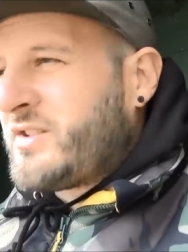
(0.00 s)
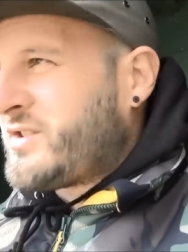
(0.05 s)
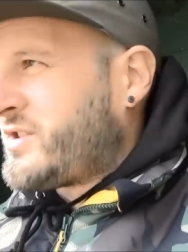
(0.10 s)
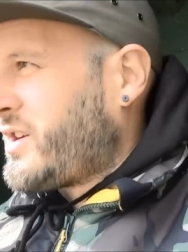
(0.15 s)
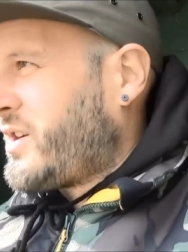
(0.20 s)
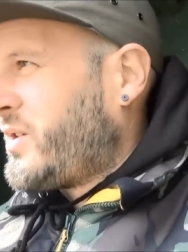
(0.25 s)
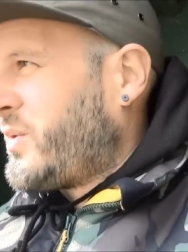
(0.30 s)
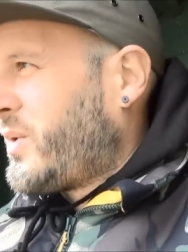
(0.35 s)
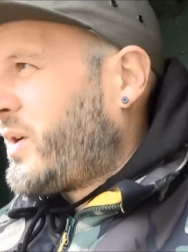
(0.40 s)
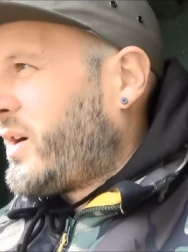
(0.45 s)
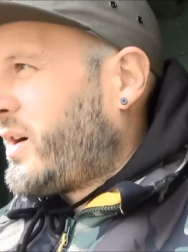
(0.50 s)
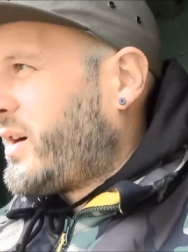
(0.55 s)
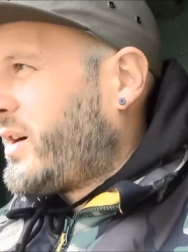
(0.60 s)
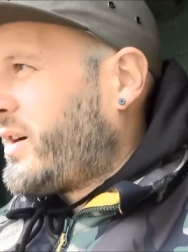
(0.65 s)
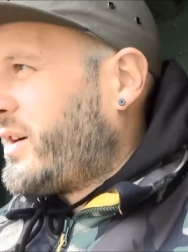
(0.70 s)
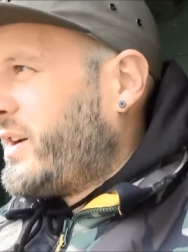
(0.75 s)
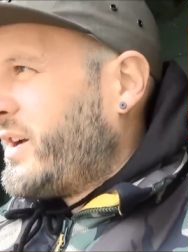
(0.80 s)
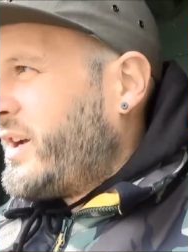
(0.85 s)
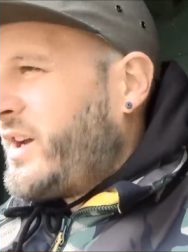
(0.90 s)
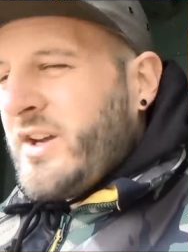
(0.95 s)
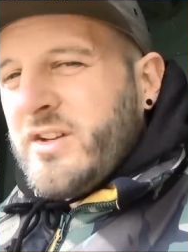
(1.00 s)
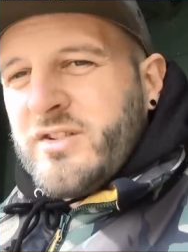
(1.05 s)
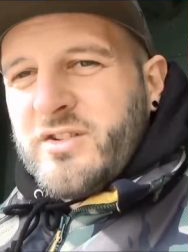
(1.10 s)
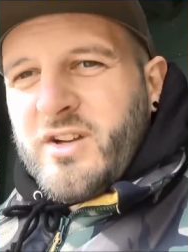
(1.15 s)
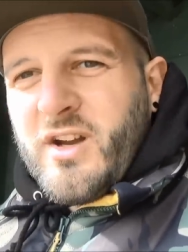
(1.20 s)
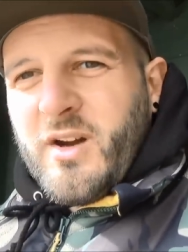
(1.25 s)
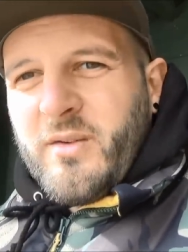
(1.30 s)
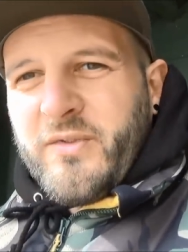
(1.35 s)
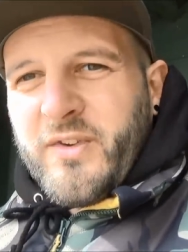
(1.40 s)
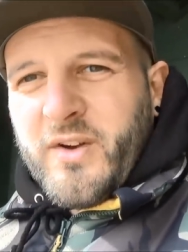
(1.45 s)
So so
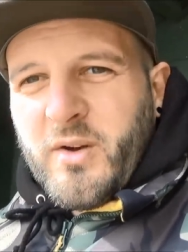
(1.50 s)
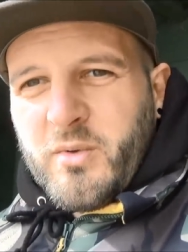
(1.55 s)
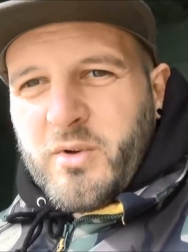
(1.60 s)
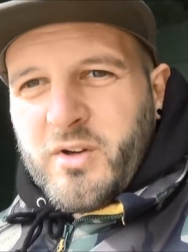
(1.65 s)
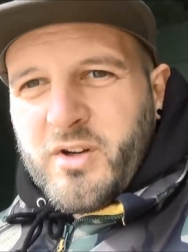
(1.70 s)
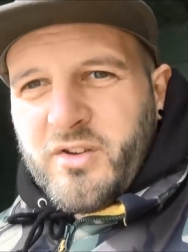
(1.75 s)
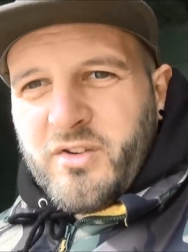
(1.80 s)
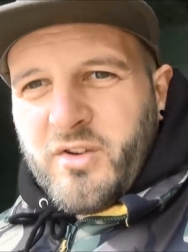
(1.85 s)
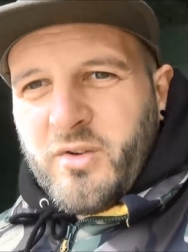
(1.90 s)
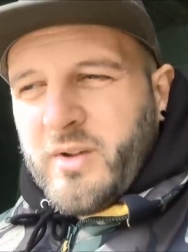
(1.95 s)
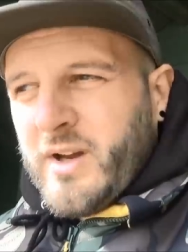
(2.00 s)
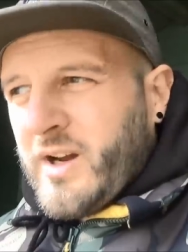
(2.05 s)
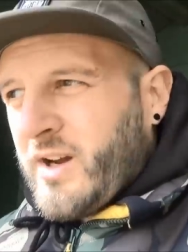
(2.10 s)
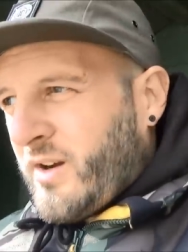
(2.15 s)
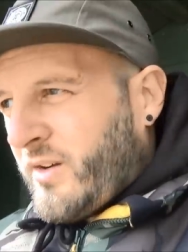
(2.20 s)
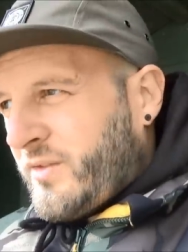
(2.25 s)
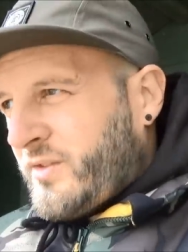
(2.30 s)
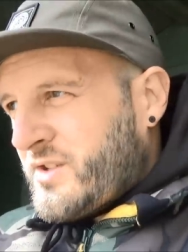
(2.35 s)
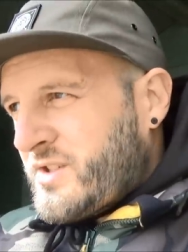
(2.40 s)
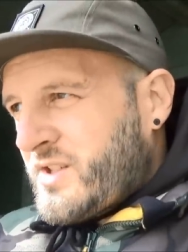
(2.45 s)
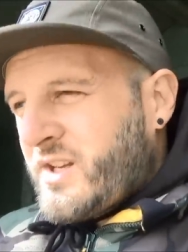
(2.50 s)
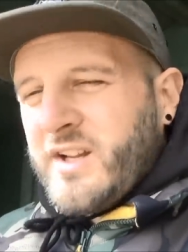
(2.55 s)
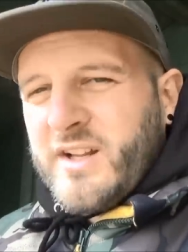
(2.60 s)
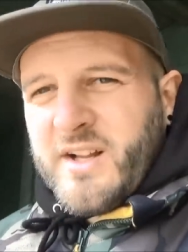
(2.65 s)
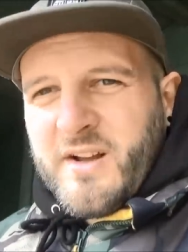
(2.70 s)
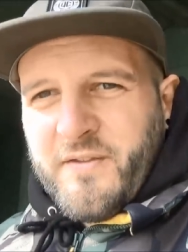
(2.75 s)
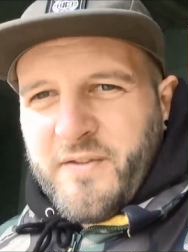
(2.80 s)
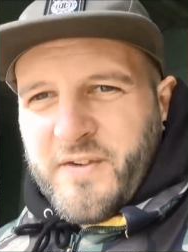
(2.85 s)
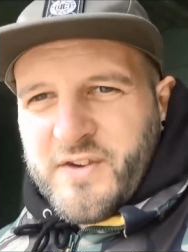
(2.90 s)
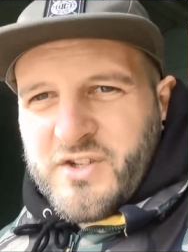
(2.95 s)
yeah, I think I'm going to do that after seeing
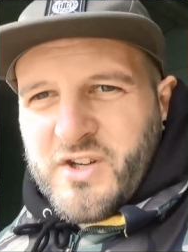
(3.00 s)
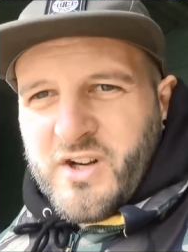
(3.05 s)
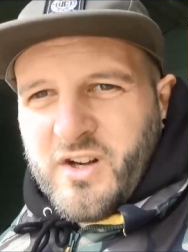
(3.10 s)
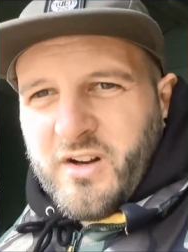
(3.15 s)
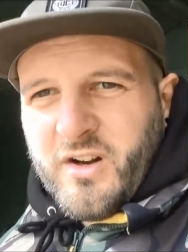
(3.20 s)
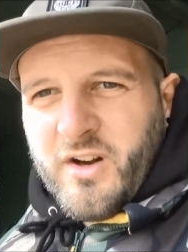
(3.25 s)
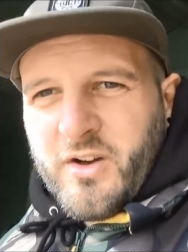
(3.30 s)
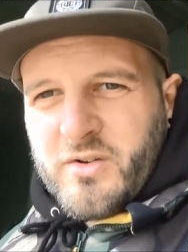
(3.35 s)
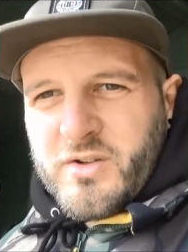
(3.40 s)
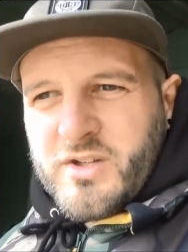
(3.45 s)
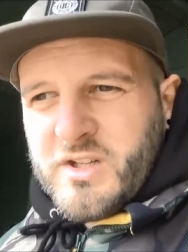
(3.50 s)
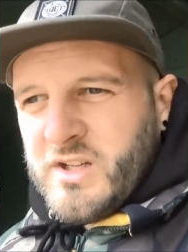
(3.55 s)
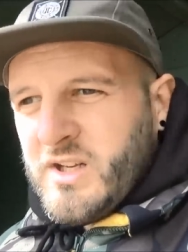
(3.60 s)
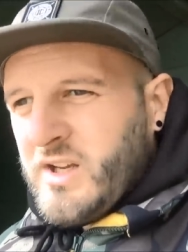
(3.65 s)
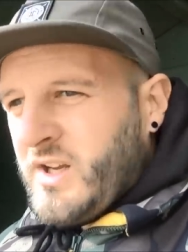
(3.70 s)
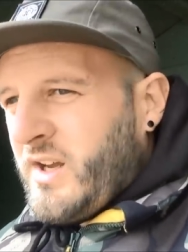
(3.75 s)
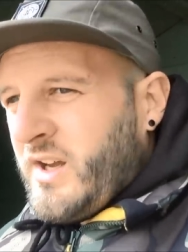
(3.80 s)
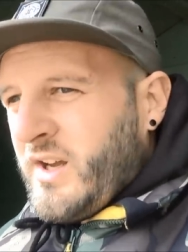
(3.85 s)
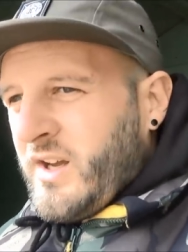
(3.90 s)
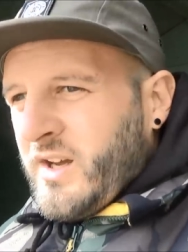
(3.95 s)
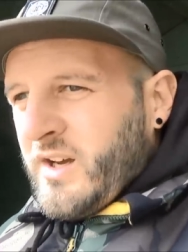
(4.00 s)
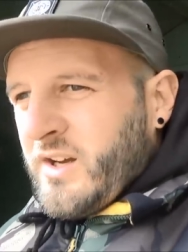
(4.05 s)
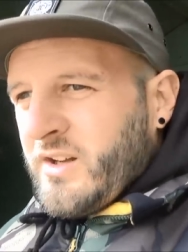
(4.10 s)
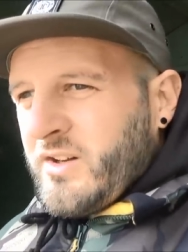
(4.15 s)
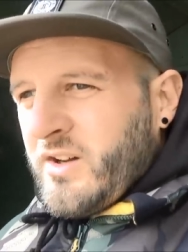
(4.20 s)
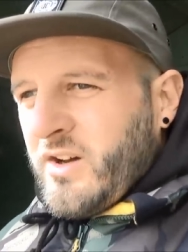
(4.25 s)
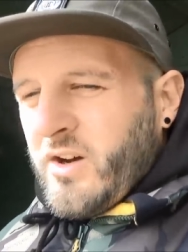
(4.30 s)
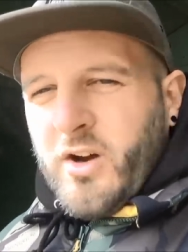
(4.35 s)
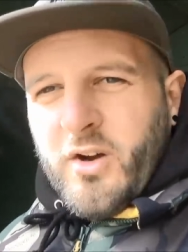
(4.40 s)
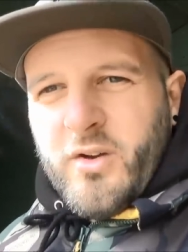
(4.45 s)
that fishing close,
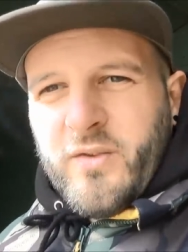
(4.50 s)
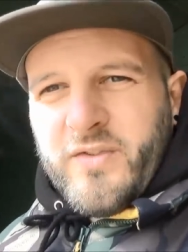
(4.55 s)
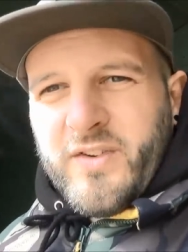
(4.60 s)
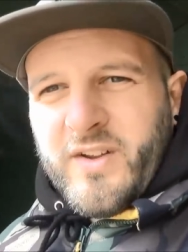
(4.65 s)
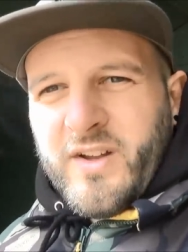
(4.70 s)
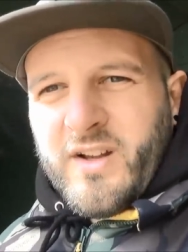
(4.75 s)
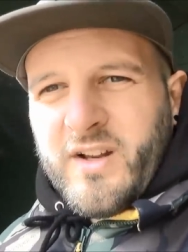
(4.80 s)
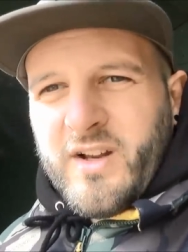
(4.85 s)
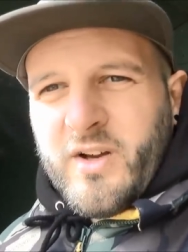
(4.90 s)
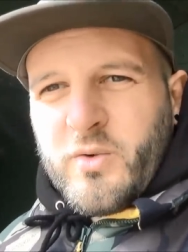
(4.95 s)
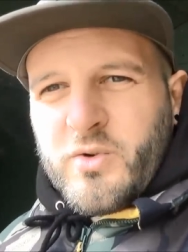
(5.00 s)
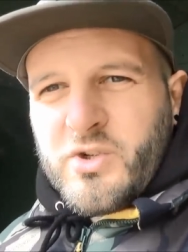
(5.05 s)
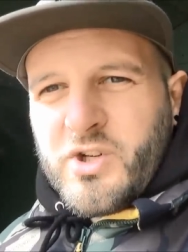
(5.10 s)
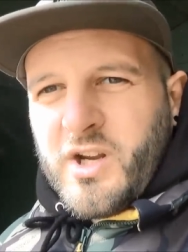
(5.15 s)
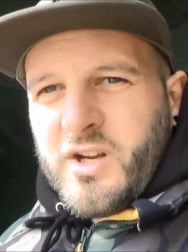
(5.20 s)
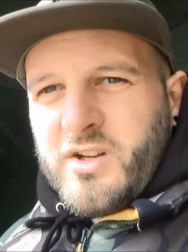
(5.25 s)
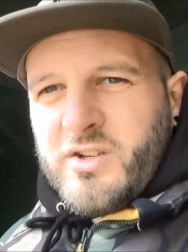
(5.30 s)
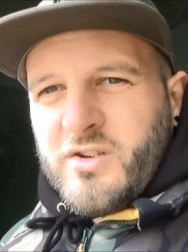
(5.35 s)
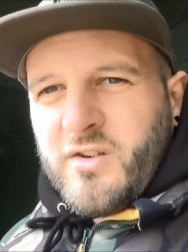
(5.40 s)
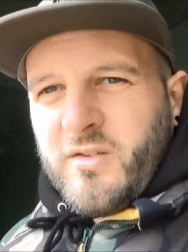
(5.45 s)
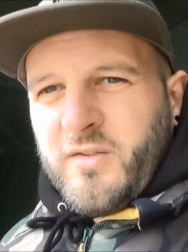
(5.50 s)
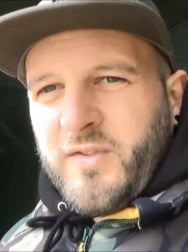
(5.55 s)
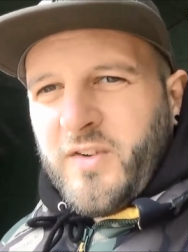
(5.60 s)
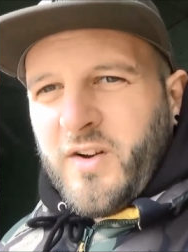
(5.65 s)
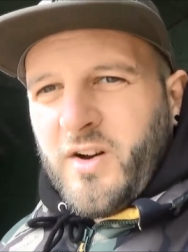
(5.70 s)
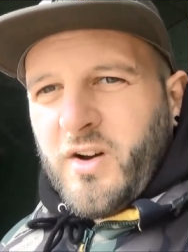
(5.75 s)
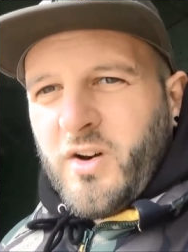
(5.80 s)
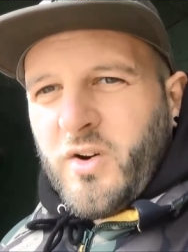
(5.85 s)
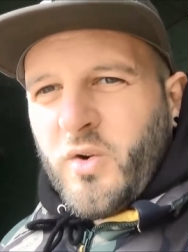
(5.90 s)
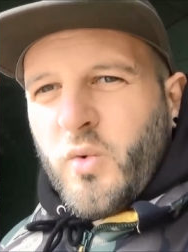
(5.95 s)
and hopefully a little change of
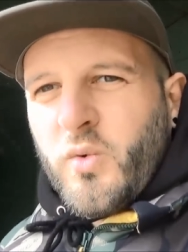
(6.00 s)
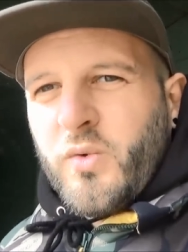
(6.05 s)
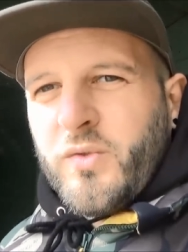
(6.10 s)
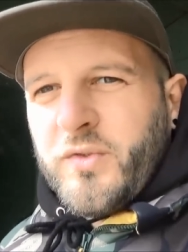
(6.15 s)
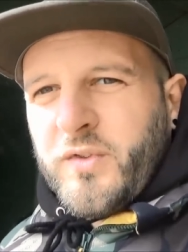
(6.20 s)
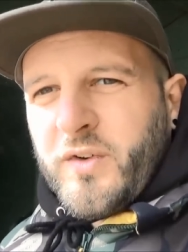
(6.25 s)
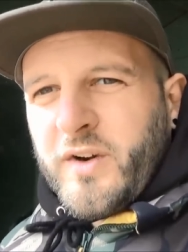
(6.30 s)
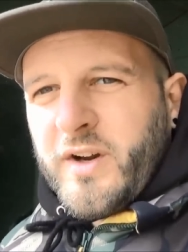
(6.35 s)
all